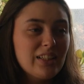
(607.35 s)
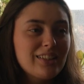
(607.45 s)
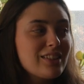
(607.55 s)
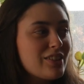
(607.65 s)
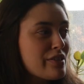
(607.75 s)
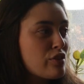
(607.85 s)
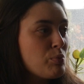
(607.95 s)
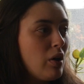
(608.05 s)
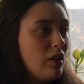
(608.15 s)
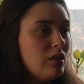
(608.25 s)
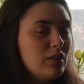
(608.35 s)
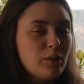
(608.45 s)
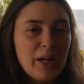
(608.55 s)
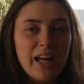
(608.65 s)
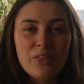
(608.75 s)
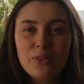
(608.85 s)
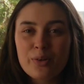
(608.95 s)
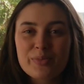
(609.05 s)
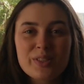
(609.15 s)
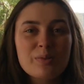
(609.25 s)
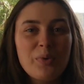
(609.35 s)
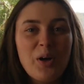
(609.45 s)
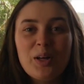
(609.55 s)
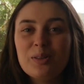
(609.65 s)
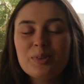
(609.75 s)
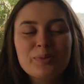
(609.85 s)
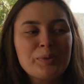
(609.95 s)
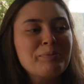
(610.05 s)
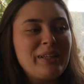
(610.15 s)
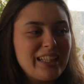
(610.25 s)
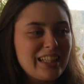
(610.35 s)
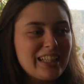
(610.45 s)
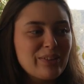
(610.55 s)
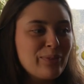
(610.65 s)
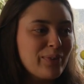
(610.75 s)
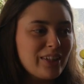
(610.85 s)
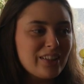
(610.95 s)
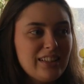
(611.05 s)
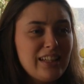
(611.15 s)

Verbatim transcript: The kitchen's small, the bathroom's small, but we're making it work.